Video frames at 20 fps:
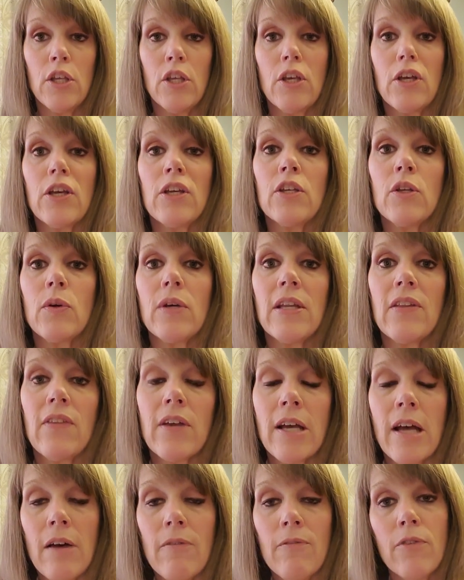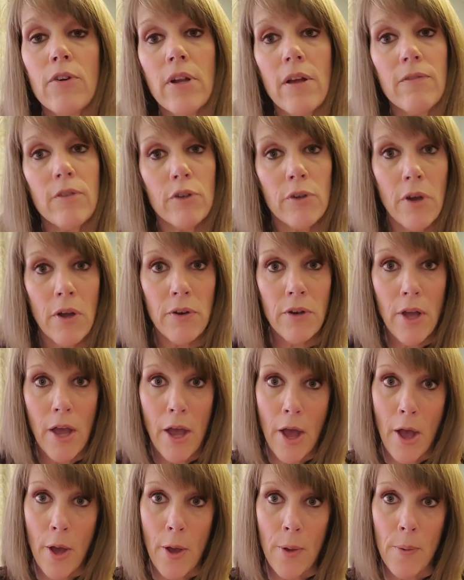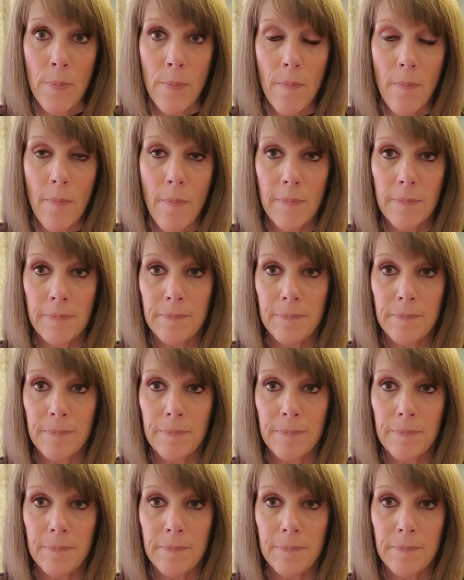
You can do it in the comfort of your own home